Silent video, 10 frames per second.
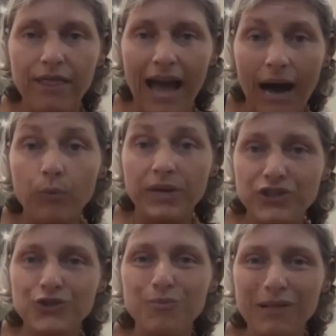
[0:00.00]
that we
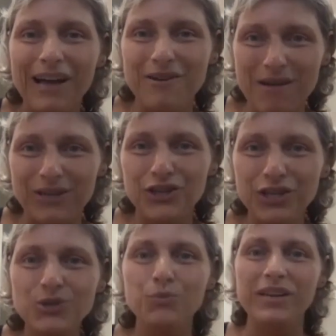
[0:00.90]
do
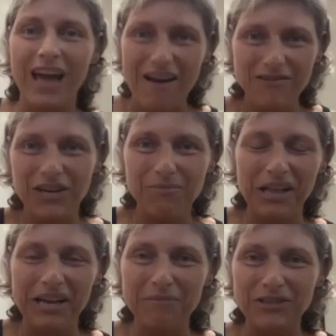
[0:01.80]
plyometrics. We have done
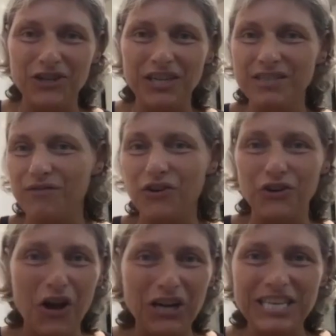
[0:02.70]
plyometrics for a
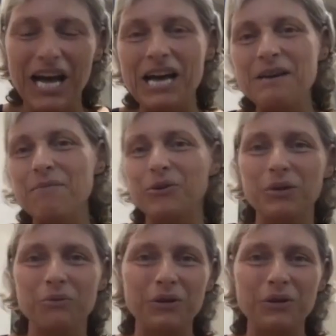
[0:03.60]
long time and we will yeah.